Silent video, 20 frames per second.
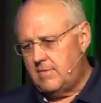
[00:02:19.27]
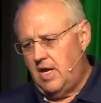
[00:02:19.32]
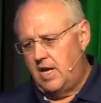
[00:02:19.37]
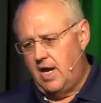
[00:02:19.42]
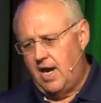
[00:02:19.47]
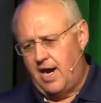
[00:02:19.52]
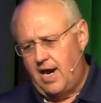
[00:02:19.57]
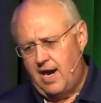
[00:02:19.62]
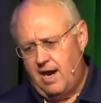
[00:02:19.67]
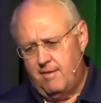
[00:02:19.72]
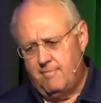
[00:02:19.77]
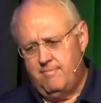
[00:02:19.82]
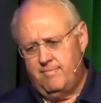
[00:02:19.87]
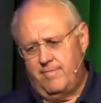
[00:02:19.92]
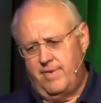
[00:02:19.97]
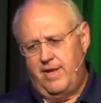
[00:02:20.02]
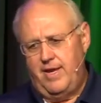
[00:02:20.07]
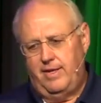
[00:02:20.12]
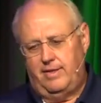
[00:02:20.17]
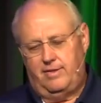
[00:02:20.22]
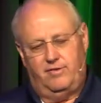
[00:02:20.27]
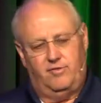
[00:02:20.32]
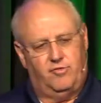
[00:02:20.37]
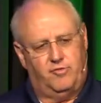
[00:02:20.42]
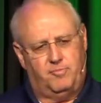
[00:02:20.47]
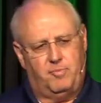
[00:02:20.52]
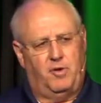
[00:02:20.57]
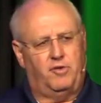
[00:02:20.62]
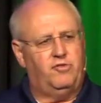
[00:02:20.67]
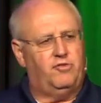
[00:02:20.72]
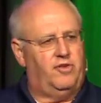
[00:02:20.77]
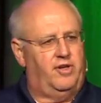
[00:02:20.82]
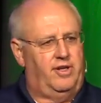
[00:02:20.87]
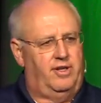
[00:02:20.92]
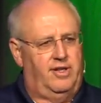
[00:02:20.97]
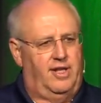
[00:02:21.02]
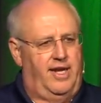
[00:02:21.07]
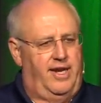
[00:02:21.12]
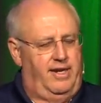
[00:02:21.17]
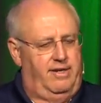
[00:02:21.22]
um, it's supposedly
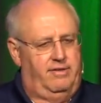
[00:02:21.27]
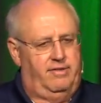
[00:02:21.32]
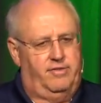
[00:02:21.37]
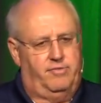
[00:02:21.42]
like